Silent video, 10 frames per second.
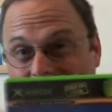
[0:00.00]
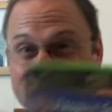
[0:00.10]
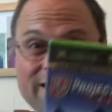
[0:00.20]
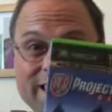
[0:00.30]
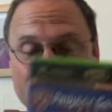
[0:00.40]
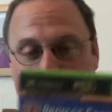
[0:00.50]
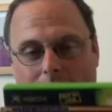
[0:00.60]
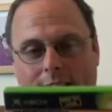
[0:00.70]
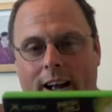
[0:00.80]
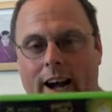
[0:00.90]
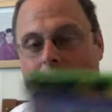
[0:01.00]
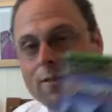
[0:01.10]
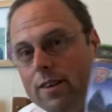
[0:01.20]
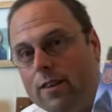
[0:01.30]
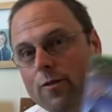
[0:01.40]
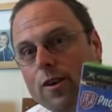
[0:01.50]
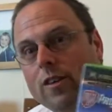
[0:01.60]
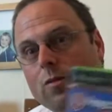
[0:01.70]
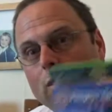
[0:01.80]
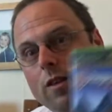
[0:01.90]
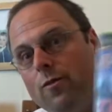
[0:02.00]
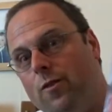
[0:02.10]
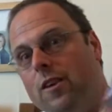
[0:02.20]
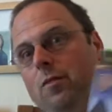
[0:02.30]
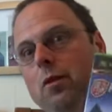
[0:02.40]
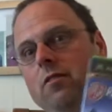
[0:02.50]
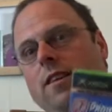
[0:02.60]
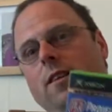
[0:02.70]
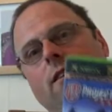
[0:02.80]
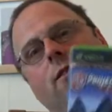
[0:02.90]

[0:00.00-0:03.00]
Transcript: It's only £1. And I've got the first one. The first Project